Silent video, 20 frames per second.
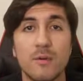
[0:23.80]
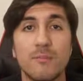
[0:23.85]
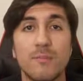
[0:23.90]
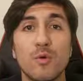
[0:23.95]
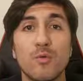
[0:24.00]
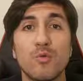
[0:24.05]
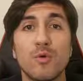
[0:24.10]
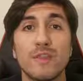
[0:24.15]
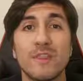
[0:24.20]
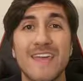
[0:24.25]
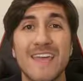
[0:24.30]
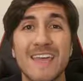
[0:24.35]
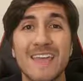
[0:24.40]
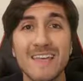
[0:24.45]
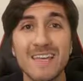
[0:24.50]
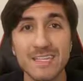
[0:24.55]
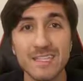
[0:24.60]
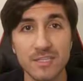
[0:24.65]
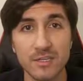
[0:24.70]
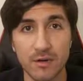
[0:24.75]
But what there
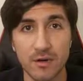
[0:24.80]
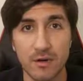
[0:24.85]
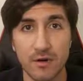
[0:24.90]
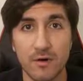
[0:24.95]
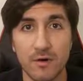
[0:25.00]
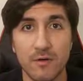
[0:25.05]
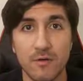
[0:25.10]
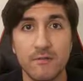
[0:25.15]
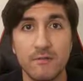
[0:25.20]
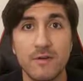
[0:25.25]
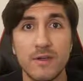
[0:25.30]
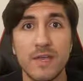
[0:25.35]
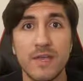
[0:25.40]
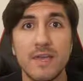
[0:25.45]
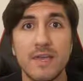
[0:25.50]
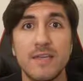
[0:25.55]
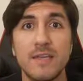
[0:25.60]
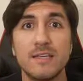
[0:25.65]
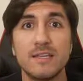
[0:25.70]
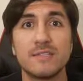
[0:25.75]
isn't a lot of
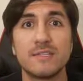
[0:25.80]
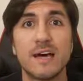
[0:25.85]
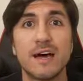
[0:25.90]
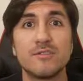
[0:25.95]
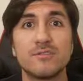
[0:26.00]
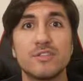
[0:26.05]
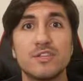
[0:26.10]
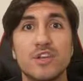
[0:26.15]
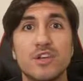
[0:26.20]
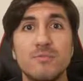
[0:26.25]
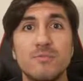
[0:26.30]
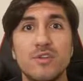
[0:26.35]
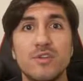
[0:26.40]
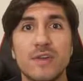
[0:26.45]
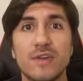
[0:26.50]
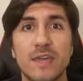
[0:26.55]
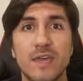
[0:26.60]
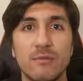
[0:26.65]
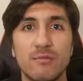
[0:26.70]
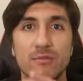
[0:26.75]
is how to
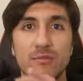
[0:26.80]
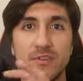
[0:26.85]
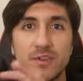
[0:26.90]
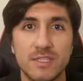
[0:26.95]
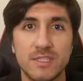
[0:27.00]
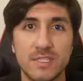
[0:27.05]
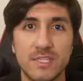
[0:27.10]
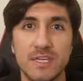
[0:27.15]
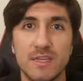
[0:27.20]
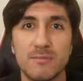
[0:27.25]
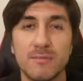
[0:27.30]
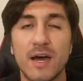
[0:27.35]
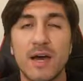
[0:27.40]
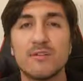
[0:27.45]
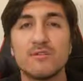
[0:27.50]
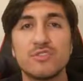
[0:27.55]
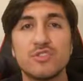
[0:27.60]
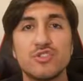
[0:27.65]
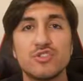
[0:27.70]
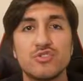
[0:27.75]
communicate with your team,
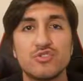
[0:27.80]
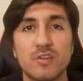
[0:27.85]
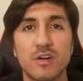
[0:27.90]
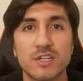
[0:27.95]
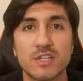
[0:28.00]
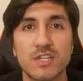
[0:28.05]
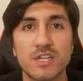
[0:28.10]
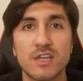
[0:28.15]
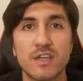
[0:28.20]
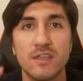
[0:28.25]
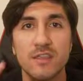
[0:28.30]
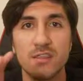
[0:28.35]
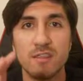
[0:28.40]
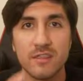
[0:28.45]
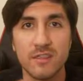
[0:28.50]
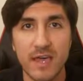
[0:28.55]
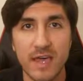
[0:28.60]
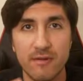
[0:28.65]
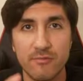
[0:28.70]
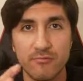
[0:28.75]
how to structure
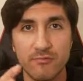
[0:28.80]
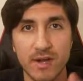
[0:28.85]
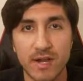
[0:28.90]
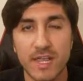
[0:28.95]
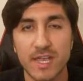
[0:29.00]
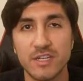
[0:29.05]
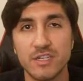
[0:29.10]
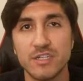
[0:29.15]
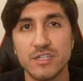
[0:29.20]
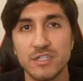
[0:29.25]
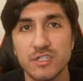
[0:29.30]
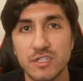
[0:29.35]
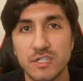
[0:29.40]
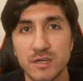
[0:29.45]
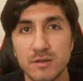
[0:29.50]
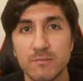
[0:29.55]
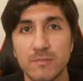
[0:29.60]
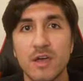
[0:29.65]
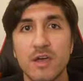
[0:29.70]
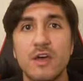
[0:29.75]
that
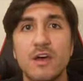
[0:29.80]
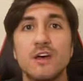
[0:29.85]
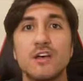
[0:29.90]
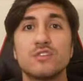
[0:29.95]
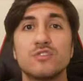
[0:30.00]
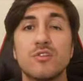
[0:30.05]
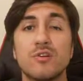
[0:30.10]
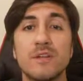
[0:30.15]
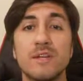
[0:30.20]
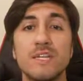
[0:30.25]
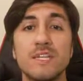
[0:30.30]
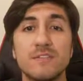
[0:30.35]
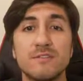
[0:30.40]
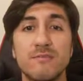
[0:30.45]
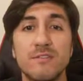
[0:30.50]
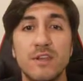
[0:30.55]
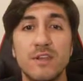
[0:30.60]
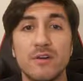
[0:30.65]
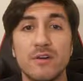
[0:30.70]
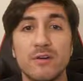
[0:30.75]
relationship. So in this
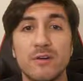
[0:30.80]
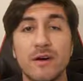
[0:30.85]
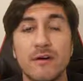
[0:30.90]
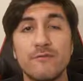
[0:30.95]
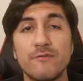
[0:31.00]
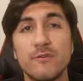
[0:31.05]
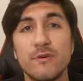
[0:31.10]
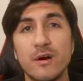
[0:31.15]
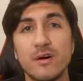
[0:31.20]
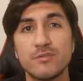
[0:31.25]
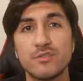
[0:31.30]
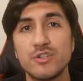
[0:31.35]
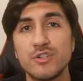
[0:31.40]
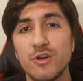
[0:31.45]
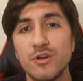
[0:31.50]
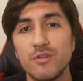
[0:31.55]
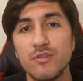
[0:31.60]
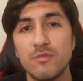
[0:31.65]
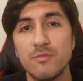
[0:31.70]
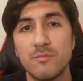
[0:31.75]
video, I thought I'll
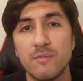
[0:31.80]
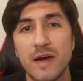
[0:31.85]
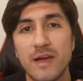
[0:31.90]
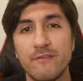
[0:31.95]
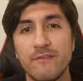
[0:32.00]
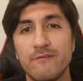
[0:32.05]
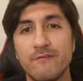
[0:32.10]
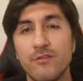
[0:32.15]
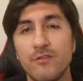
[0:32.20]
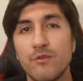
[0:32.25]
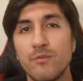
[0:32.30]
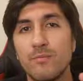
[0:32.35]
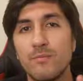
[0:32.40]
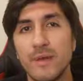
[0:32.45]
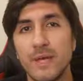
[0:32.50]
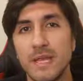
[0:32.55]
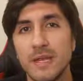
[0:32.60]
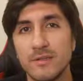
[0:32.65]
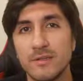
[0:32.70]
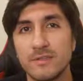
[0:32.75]
show you my 4
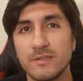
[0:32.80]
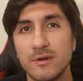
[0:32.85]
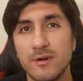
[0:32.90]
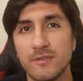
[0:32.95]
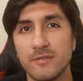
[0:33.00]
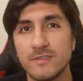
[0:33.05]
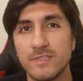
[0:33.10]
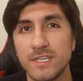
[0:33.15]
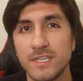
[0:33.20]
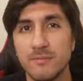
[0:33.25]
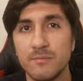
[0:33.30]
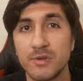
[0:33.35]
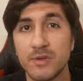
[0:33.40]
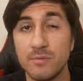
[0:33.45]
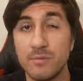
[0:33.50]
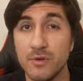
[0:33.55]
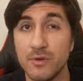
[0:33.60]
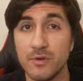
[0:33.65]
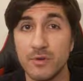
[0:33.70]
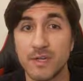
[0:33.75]
pillars of team
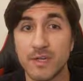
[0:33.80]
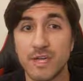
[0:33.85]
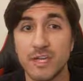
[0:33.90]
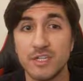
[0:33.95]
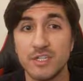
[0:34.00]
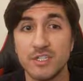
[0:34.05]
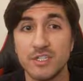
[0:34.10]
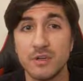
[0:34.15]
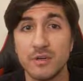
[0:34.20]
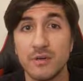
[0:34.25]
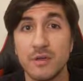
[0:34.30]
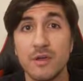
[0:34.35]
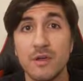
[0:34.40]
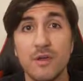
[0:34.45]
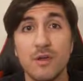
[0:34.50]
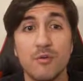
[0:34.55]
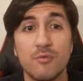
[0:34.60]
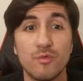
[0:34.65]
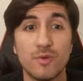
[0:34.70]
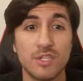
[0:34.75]
communication,
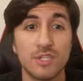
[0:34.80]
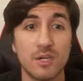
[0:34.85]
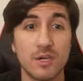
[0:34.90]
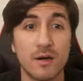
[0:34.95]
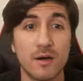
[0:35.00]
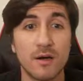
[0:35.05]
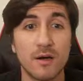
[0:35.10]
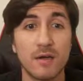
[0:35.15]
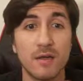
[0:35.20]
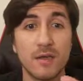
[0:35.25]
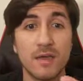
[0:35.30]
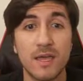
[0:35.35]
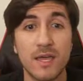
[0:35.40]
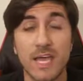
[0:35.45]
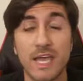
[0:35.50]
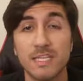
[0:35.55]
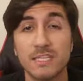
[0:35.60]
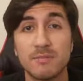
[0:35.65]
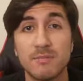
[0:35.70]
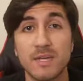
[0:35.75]
which are
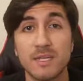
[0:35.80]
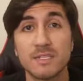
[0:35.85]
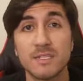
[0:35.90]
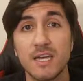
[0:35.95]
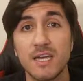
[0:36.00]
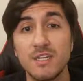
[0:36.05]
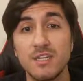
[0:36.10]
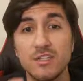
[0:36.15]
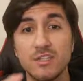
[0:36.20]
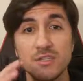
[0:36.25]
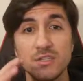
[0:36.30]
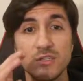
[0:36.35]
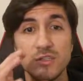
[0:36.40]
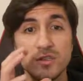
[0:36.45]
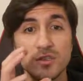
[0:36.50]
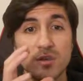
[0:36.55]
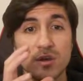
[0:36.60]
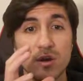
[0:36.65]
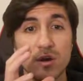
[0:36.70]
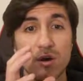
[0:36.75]

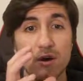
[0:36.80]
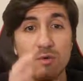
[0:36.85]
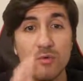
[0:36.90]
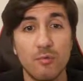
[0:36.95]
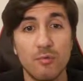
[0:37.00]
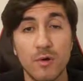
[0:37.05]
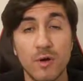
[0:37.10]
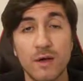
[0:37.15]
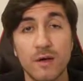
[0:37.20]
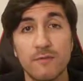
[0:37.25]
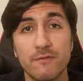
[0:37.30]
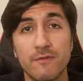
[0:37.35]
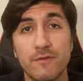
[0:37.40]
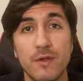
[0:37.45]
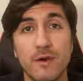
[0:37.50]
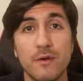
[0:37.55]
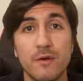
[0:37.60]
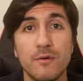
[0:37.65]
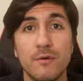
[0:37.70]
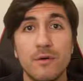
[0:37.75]
expectations,
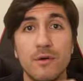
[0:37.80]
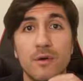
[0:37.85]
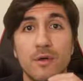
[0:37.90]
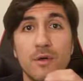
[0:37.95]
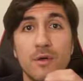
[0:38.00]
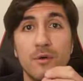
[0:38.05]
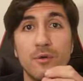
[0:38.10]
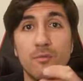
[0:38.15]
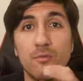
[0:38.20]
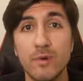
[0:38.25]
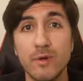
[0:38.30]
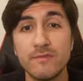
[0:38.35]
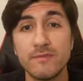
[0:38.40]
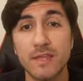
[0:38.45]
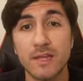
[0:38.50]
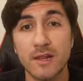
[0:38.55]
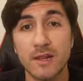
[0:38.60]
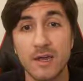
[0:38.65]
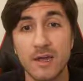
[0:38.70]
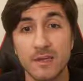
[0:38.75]
workflow, with
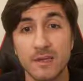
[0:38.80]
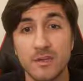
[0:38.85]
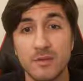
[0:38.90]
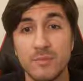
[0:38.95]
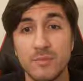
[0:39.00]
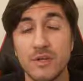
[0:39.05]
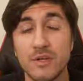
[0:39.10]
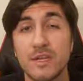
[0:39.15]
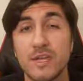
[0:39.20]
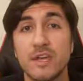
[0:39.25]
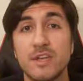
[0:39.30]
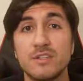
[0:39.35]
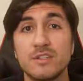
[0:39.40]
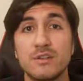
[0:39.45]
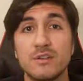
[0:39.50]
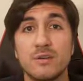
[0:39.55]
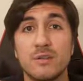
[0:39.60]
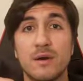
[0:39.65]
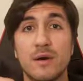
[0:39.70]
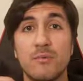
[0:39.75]
the client
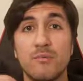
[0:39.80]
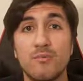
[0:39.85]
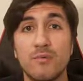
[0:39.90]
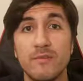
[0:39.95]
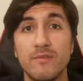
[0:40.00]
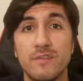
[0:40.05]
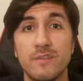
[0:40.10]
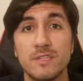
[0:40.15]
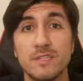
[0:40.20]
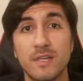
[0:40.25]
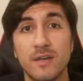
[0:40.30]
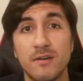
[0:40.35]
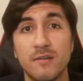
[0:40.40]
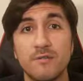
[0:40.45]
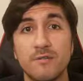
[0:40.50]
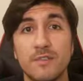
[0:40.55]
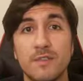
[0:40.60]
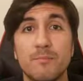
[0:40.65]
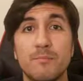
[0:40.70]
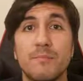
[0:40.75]
communication, and with
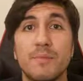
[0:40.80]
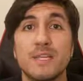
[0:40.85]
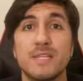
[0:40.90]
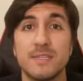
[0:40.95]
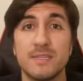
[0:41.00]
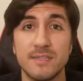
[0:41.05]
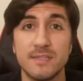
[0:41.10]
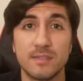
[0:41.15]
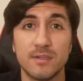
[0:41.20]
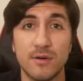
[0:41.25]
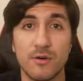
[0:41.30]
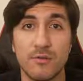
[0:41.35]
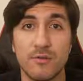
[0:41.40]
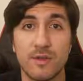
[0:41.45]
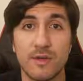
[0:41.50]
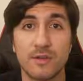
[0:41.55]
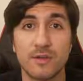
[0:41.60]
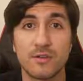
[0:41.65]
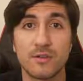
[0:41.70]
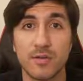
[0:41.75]
yourself, the business
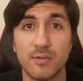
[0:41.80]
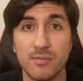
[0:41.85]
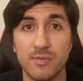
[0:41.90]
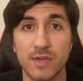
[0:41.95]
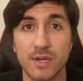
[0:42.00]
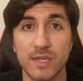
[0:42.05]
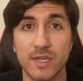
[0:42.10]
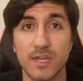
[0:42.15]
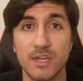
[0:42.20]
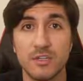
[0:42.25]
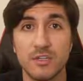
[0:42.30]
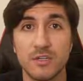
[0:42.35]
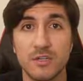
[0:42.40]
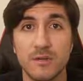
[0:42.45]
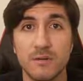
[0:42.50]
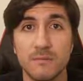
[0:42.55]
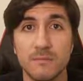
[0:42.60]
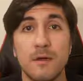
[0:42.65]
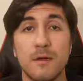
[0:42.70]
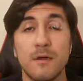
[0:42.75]
owner communication.
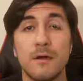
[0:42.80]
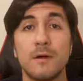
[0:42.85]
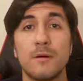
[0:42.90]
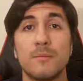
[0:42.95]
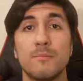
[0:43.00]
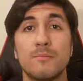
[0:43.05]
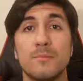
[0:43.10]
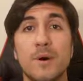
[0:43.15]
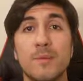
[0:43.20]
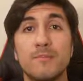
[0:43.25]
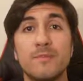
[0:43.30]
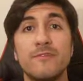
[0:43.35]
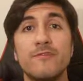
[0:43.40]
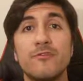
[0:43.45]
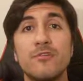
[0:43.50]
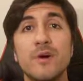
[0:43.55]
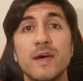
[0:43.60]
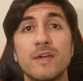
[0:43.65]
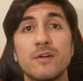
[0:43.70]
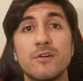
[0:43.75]
But
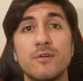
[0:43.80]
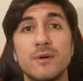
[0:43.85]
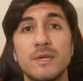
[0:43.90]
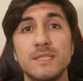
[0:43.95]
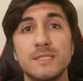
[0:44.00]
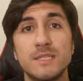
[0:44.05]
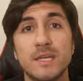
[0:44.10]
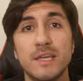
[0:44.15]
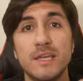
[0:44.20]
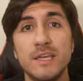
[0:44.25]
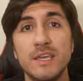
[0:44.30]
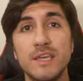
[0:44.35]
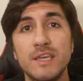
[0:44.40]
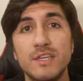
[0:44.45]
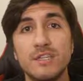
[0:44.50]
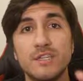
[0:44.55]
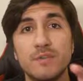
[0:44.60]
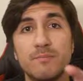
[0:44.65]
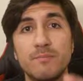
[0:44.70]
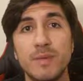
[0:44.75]
before I go into
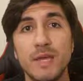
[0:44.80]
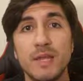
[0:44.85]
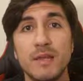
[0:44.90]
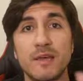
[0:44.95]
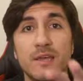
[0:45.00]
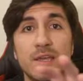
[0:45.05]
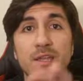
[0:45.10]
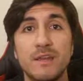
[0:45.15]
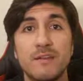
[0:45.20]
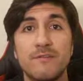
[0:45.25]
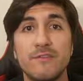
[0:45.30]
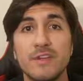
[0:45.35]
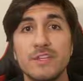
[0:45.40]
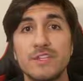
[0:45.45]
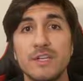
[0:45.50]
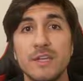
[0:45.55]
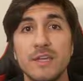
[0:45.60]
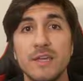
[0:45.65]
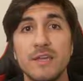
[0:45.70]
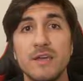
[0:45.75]
each pillar
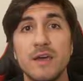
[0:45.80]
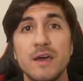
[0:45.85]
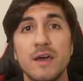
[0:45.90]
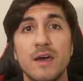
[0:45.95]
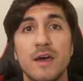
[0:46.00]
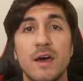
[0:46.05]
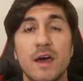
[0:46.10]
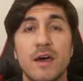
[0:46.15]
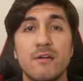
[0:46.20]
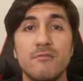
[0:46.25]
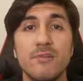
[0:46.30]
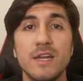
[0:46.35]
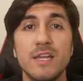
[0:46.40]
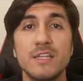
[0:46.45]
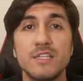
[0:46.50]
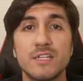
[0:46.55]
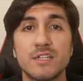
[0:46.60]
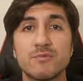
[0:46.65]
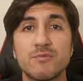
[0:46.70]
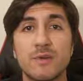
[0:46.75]
individually, I
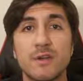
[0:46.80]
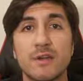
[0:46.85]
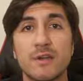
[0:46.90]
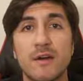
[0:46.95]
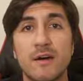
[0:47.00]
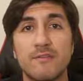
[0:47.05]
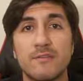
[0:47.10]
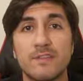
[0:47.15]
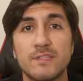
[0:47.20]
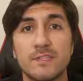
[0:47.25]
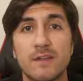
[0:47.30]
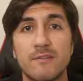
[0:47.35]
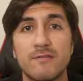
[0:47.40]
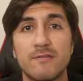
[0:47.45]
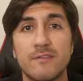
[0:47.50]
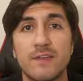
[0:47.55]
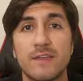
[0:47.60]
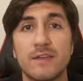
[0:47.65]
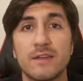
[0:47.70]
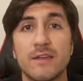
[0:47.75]
really just want to cover
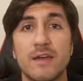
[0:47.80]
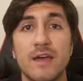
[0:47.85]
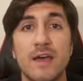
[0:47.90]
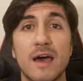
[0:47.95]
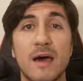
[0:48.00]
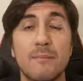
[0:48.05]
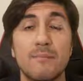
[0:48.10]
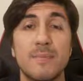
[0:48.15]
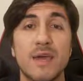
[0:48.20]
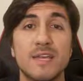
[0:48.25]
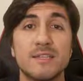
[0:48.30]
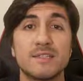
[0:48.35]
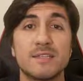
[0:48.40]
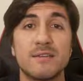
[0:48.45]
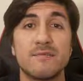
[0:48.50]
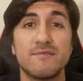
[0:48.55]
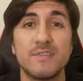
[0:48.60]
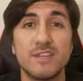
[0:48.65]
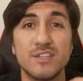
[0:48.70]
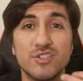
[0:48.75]
something and make
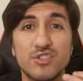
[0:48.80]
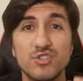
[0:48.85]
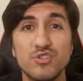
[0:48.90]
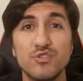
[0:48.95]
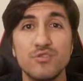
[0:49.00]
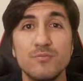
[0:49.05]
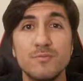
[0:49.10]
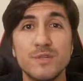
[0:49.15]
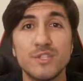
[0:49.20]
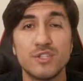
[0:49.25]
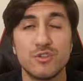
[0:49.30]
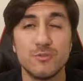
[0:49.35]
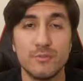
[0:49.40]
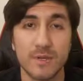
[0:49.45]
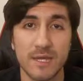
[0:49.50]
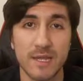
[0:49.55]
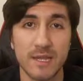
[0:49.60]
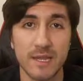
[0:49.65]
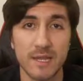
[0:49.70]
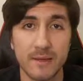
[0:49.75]
something super
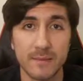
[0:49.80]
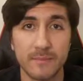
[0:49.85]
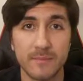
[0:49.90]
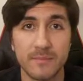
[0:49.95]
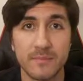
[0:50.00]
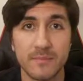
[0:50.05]
clear.